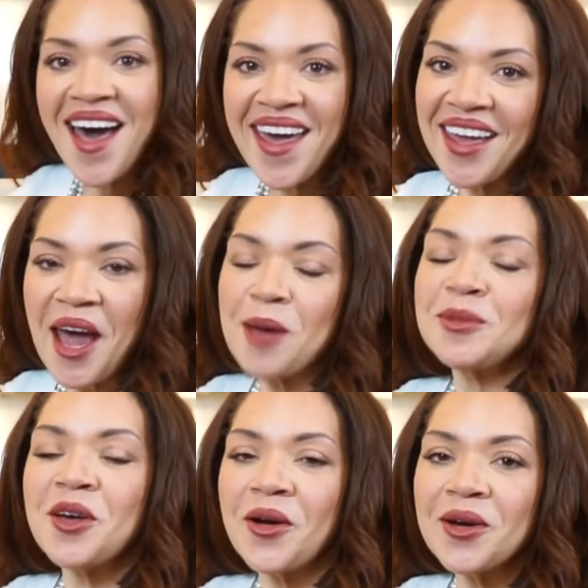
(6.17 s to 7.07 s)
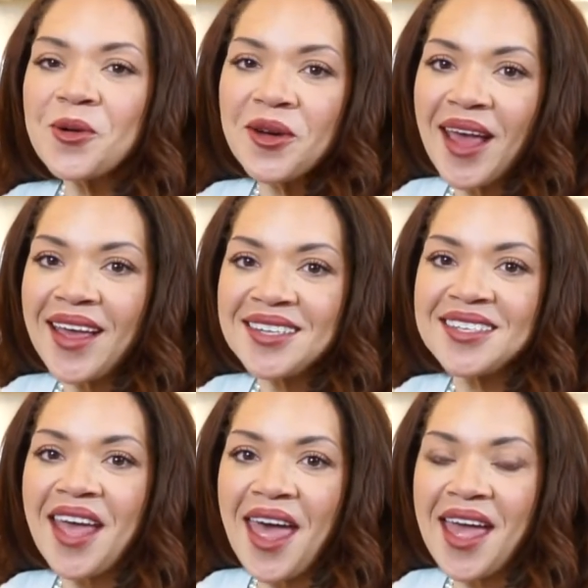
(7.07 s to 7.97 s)
Hi, I'm Tara
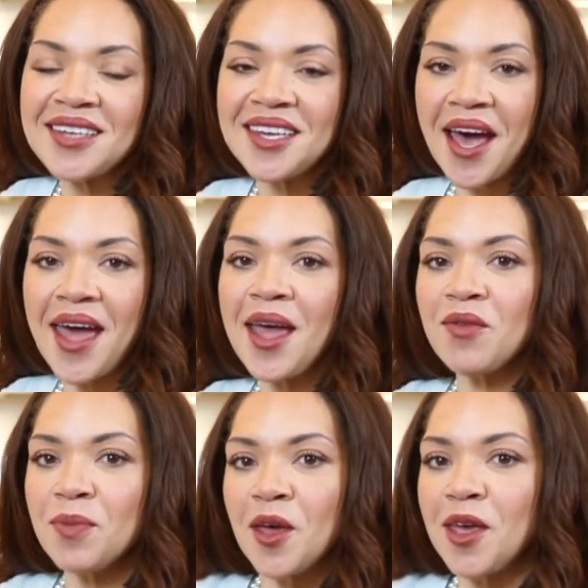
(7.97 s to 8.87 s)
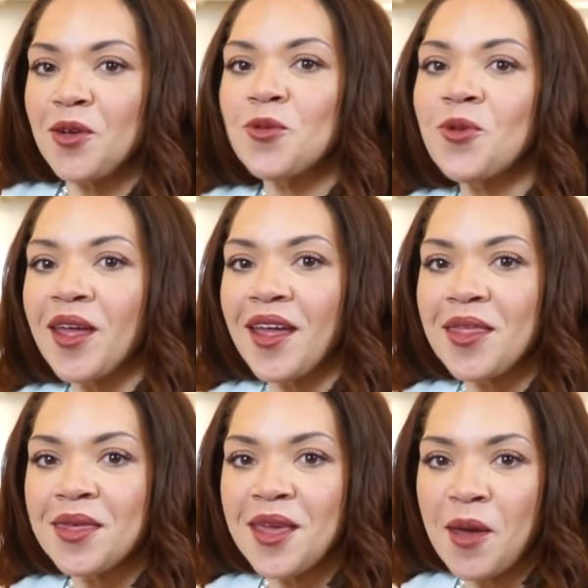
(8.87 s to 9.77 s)
Cornett, and I have been
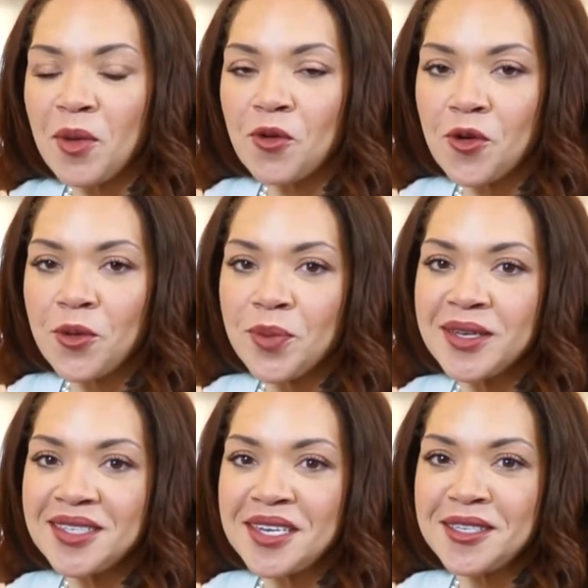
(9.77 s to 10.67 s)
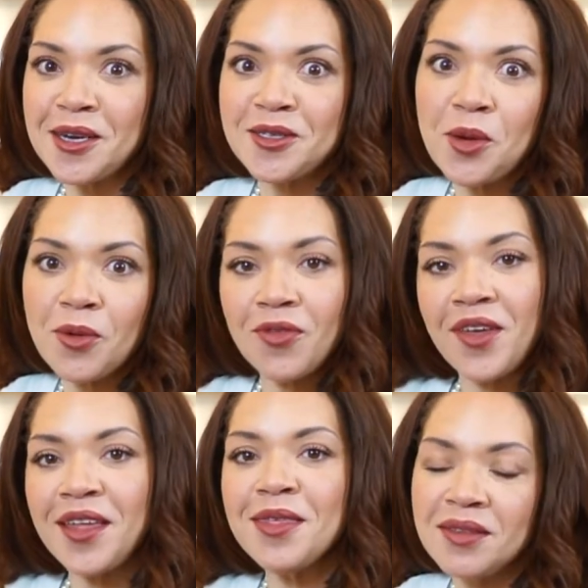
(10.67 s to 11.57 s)
with the Yateman Group since October
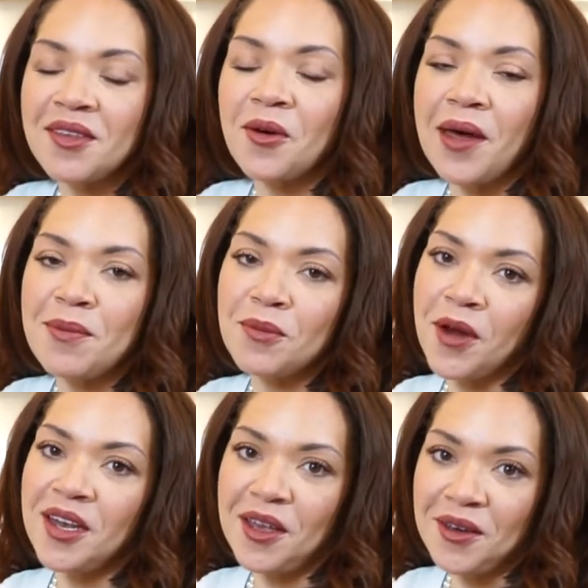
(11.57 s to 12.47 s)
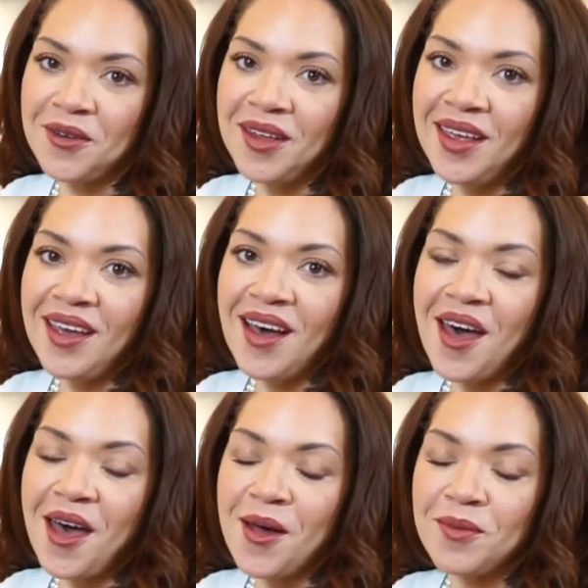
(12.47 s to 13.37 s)
5th, so I'm brand new,
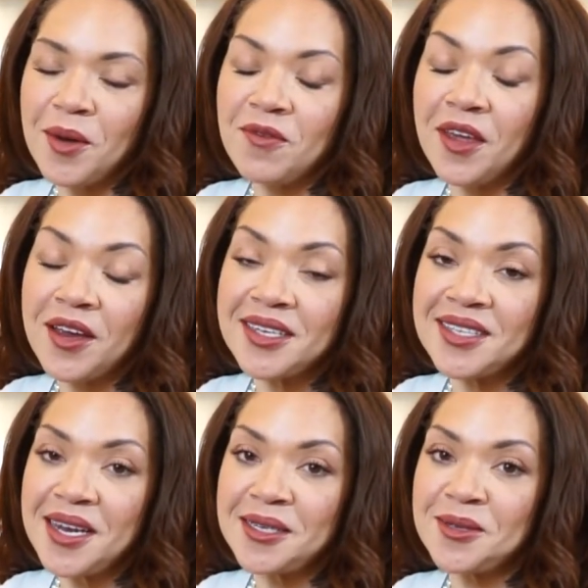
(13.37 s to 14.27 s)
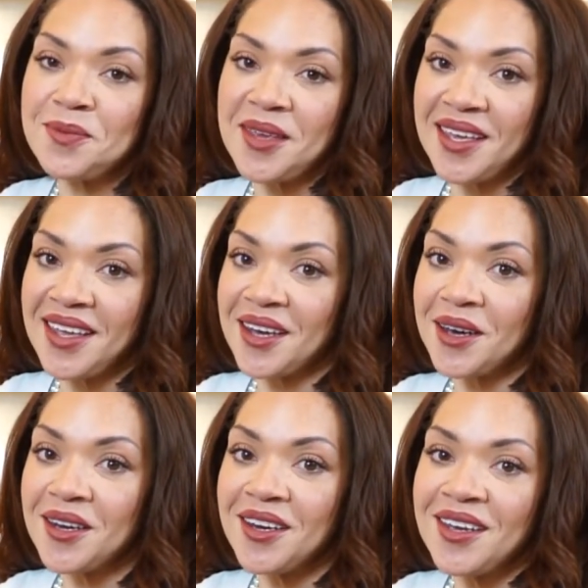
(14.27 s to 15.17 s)
and I'm very excited to be
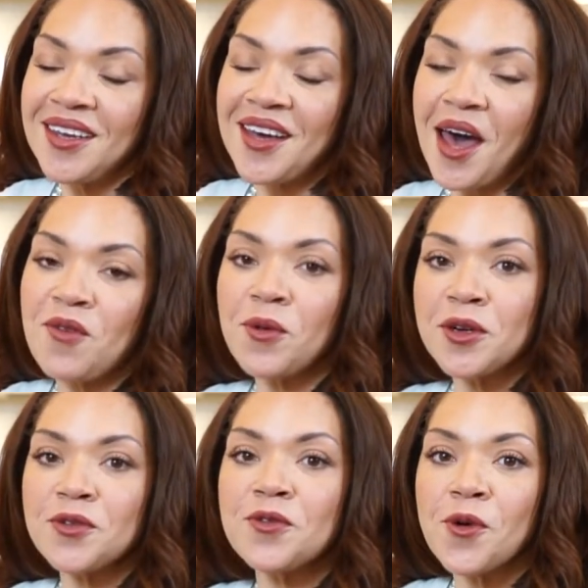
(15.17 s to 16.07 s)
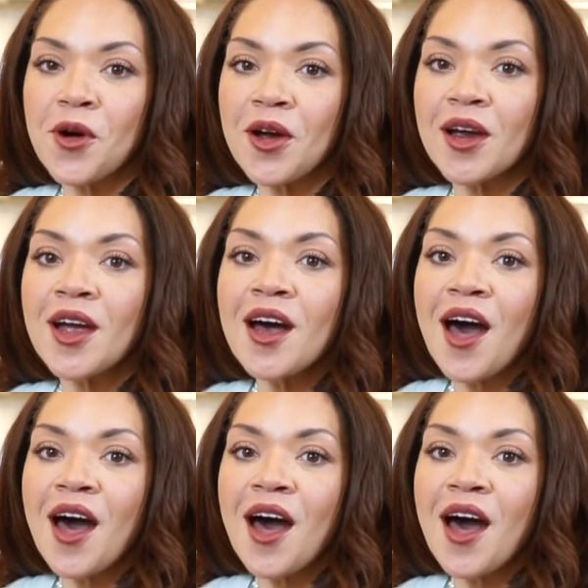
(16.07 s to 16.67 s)
here. I've worked for